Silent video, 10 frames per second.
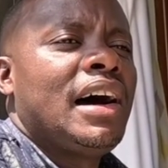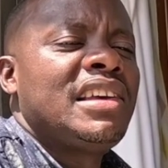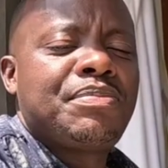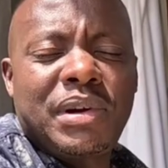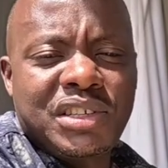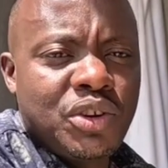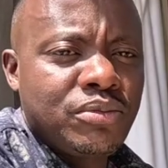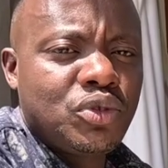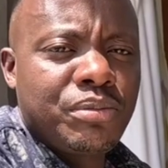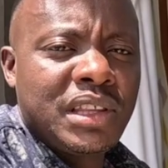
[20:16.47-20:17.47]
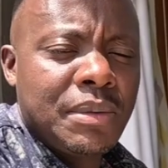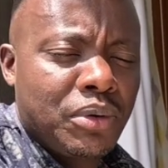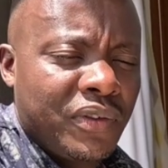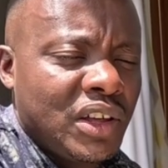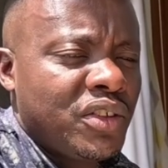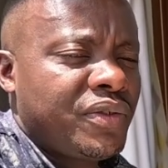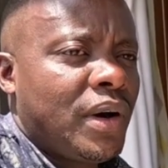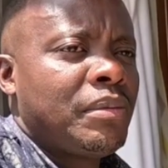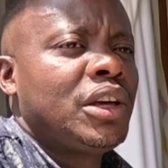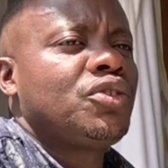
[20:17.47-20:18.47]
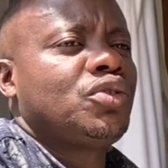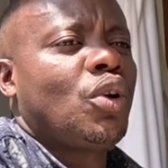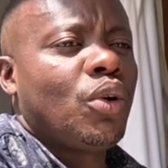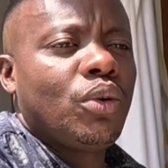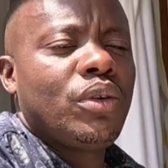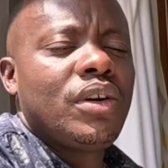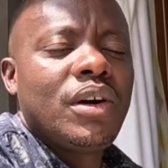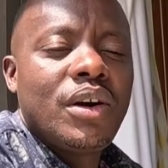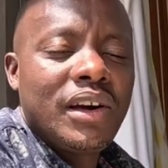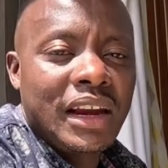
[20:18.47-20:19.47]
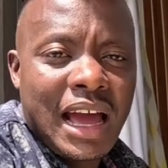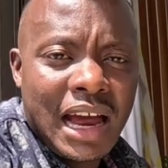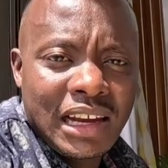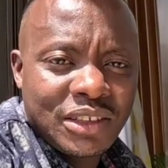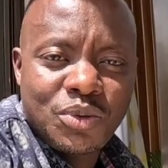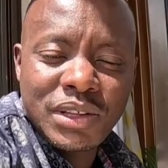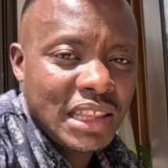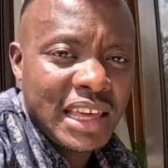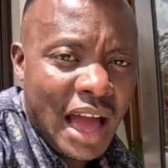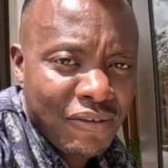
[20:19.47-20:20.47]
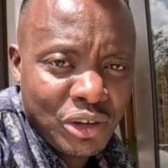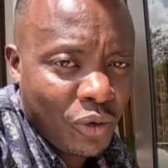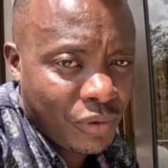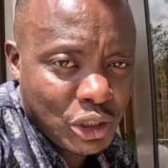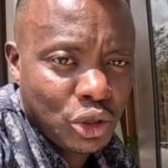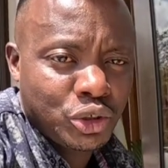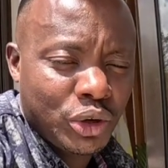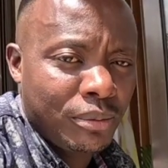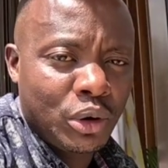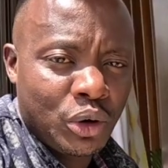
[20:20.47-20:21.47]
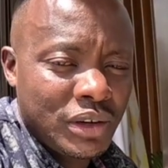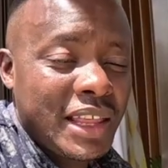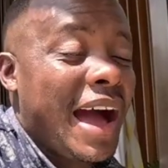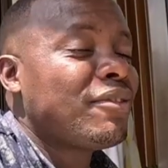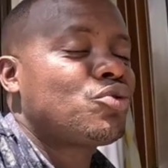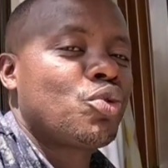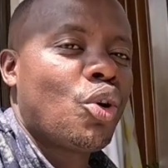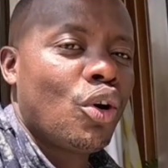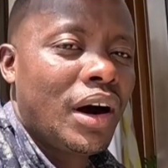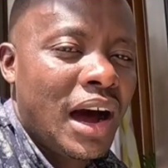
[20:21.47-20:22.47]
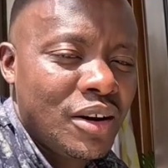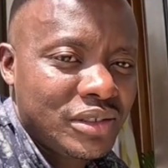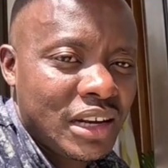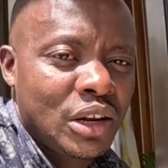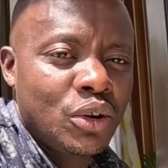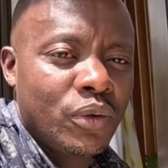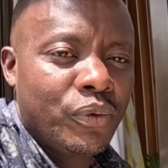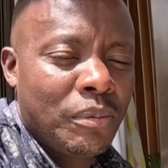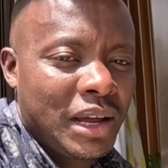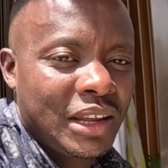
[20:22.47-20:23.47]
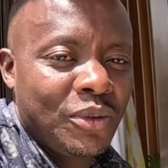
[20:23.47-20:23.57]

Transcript: is presumed to be the provider of the family, so regardless whether they have an official job or not, they have to go out and look for money.